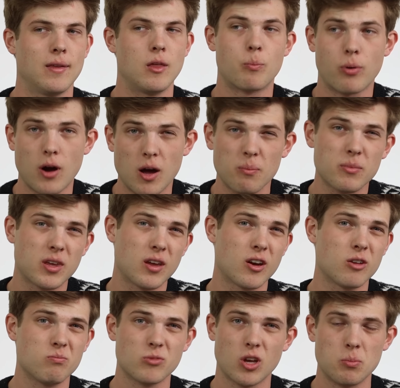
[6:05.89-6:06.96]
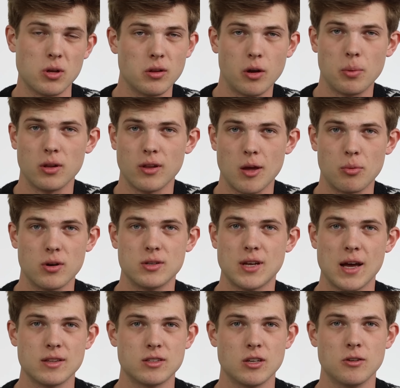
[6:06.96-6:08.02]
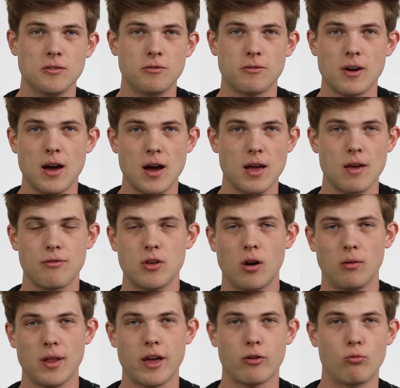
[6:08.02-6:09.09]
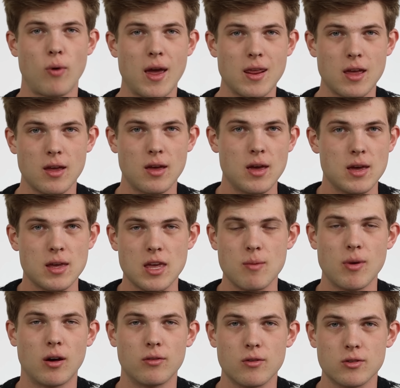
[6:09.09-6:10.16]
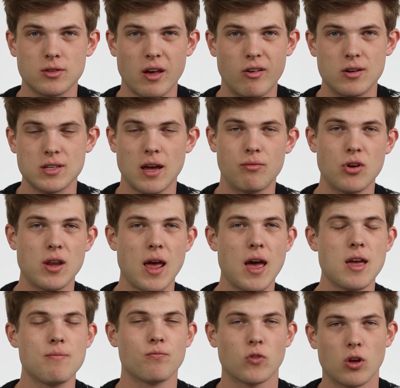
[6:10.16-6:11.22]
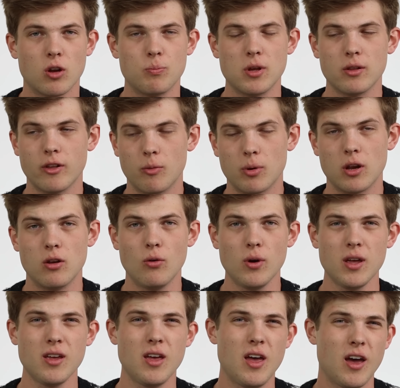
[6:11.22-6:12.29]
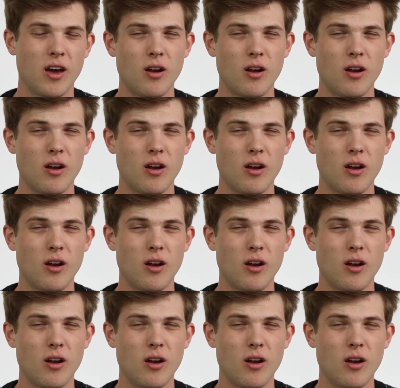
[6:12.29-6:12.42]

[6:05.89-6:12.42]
The problem here could be a little bit labor intensive. Uh, if you don't like writing email newsletters every day, could be a little bit annoying.